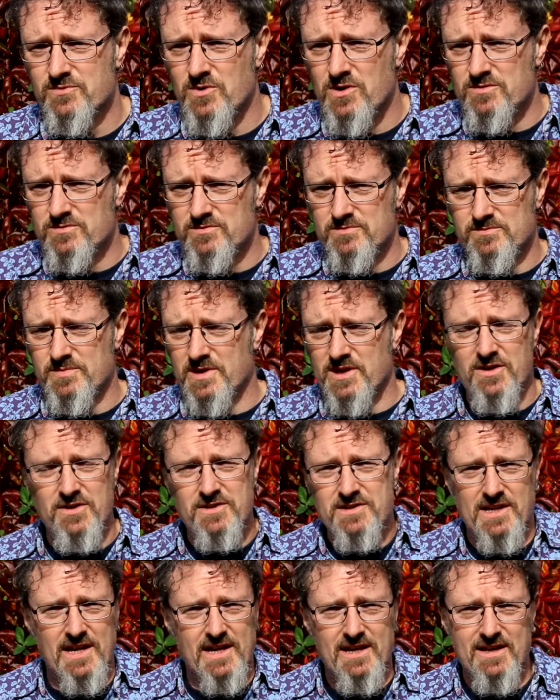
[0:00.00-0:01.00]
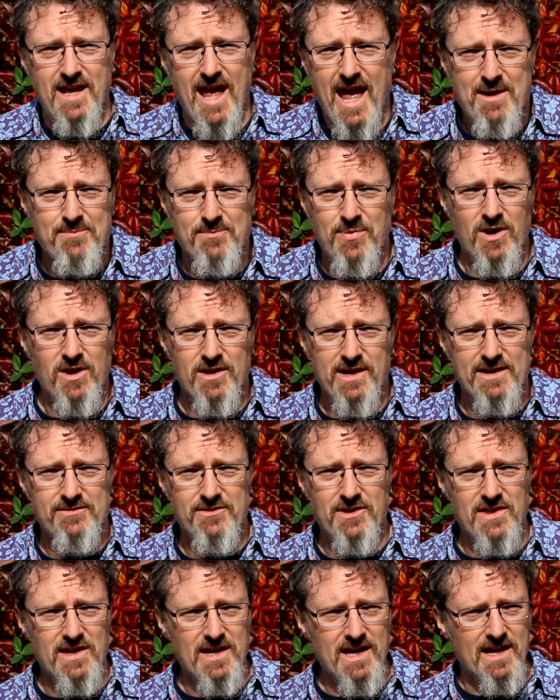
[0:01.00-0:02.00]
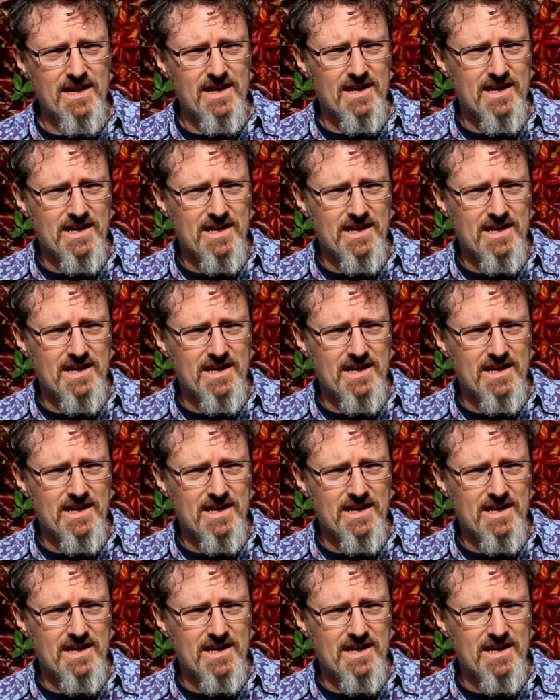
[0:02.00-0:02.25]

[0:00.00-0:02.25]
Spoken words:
Well, because it can plug everything in,